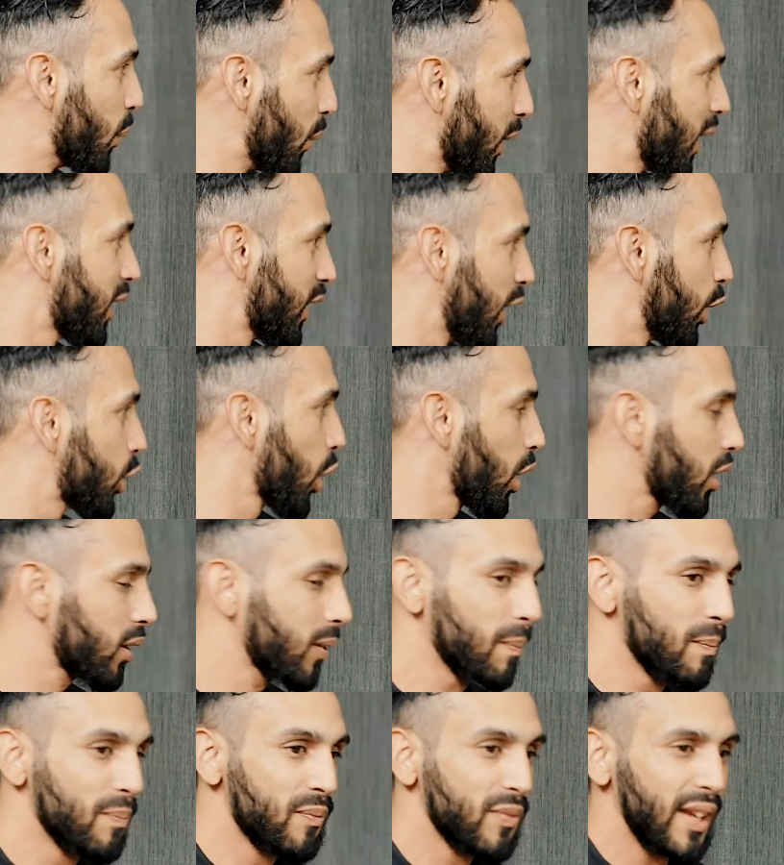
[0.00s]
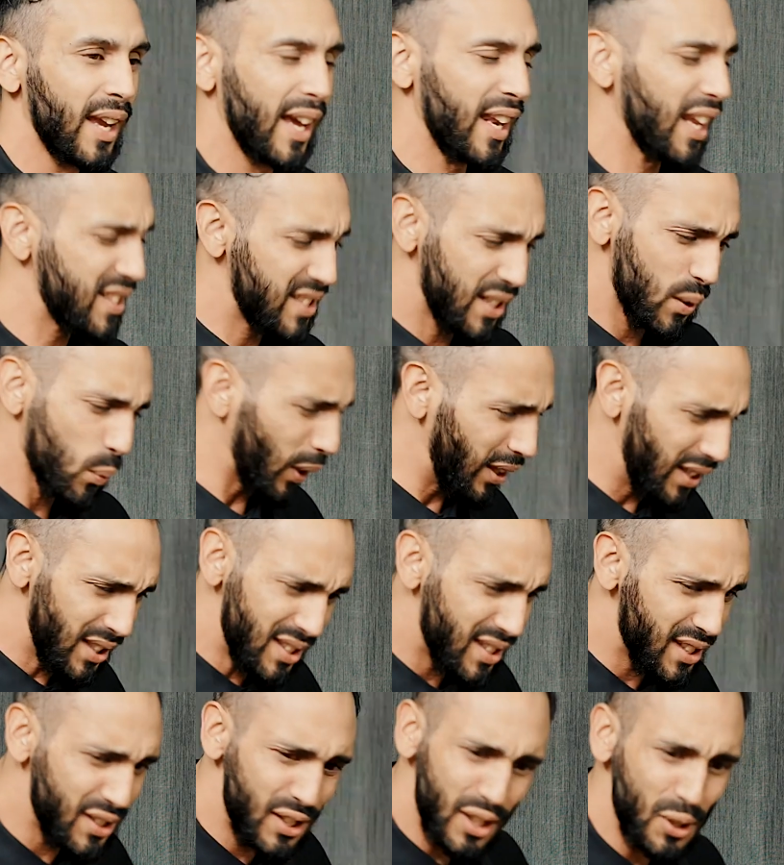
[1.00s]
doing a TikTok I said, what
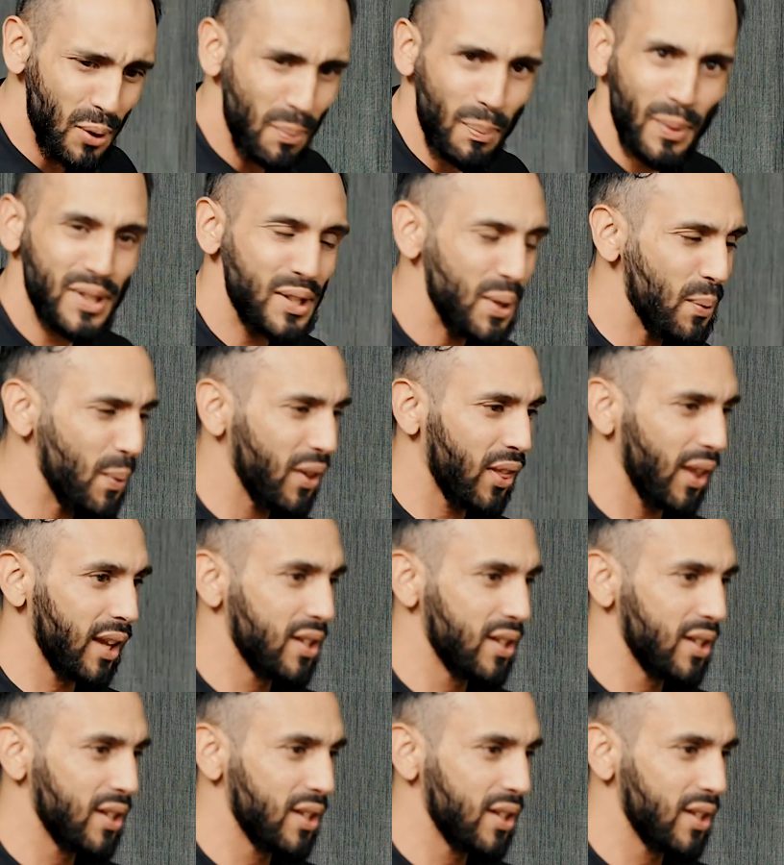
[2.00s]
is this that you're busy with?